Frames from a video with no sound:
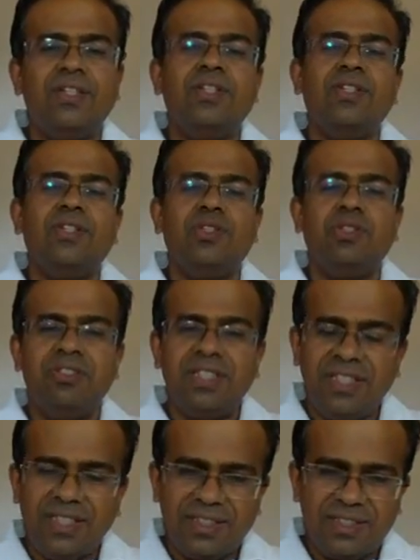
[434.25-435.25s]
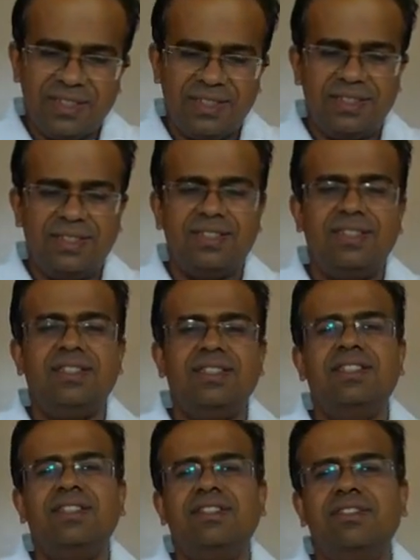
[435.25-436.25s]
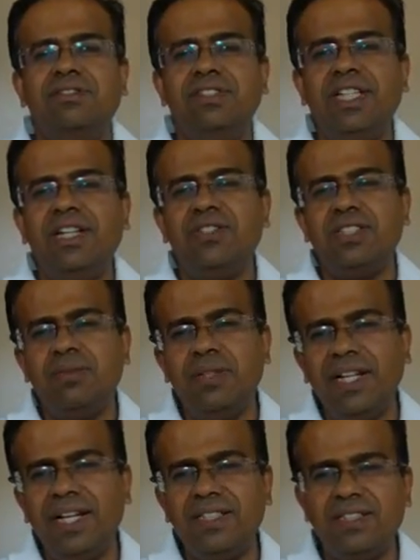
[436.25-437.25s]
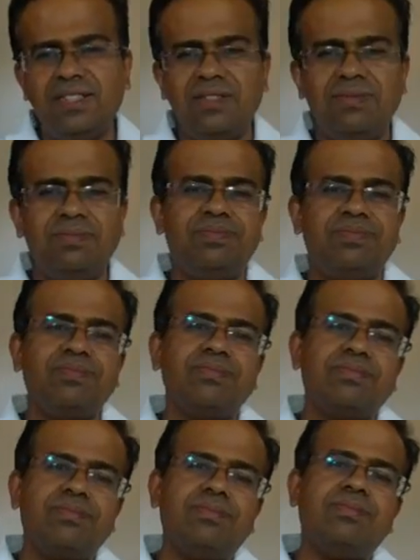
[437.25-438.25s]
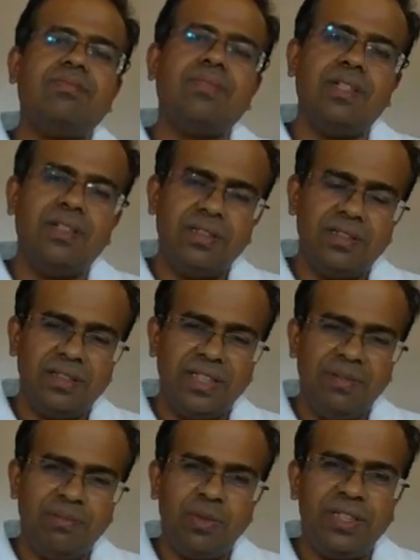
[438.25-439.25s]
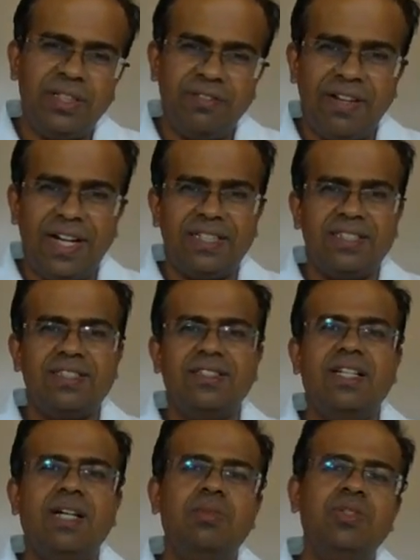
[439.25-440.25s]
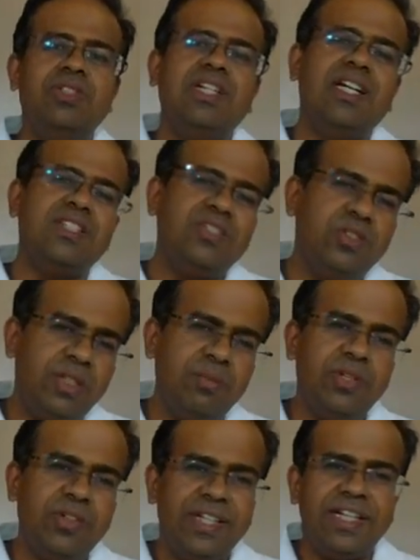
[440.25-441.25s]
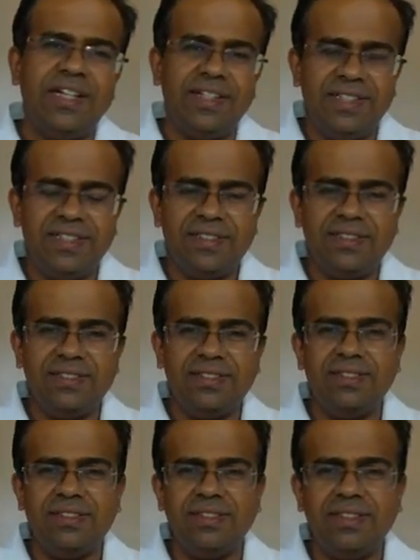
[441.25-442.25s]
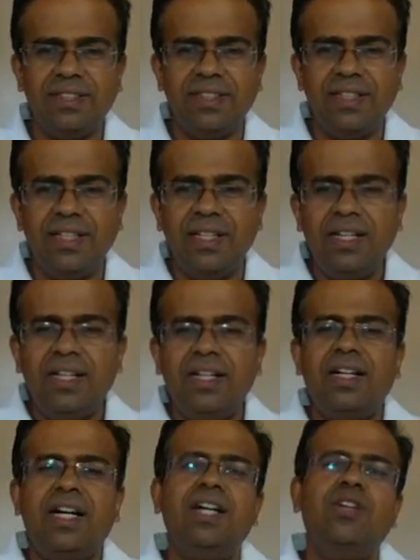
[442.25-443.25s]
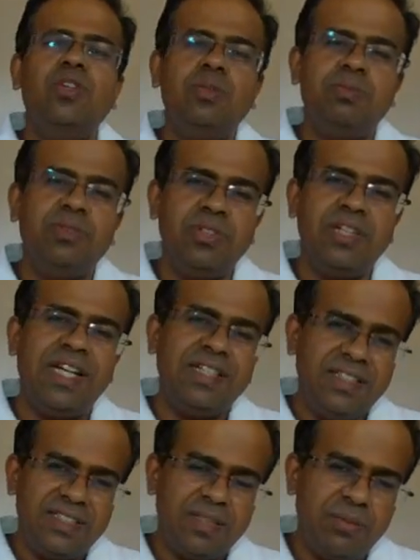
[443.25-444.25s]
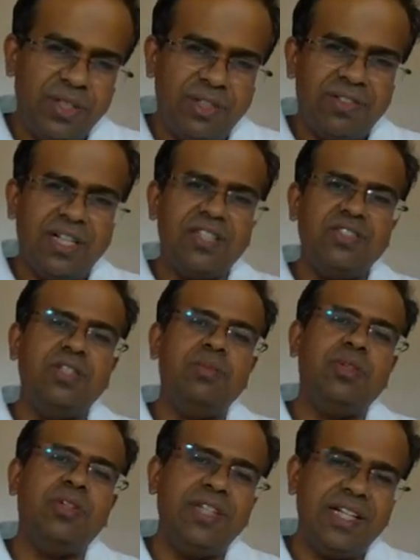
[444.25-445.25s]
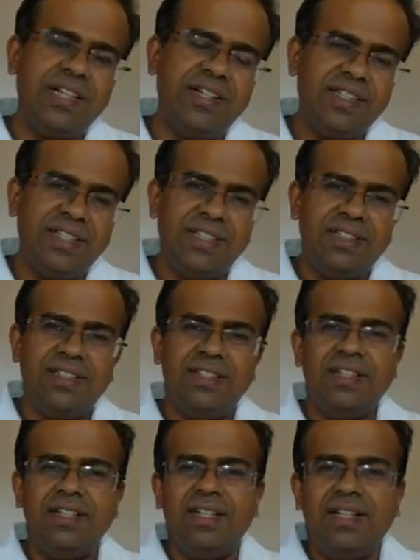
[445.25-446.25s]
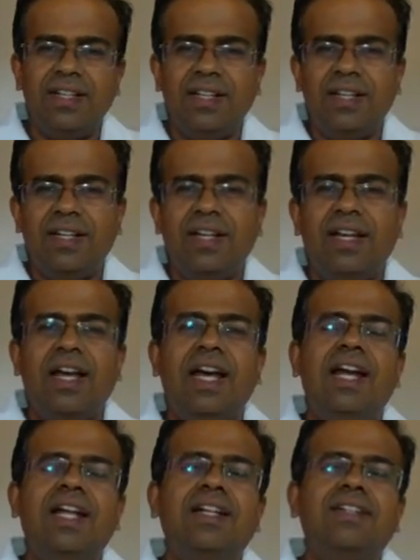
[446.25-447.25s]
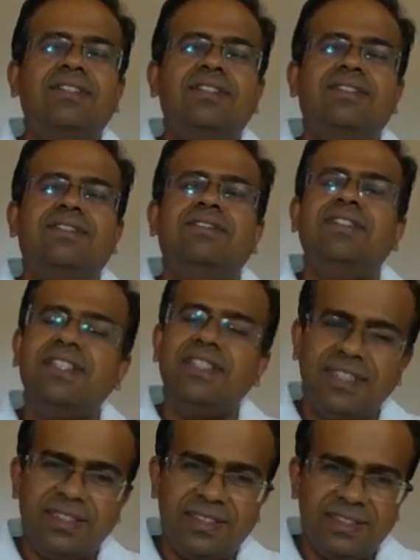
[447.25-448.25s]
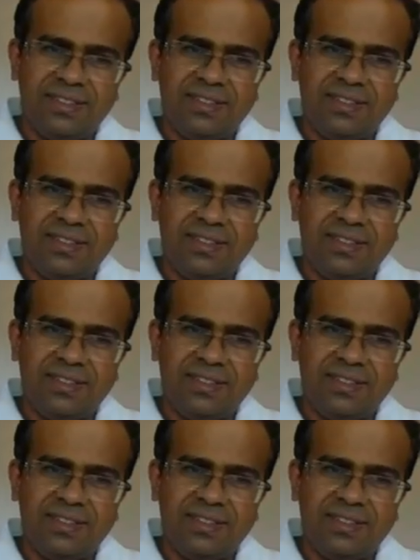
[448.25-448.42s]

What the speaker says: So with this, we have summarized the important facts about carcinoembryonic antigen. I hope you like this summary of carcinoembryonic antigen, and with this,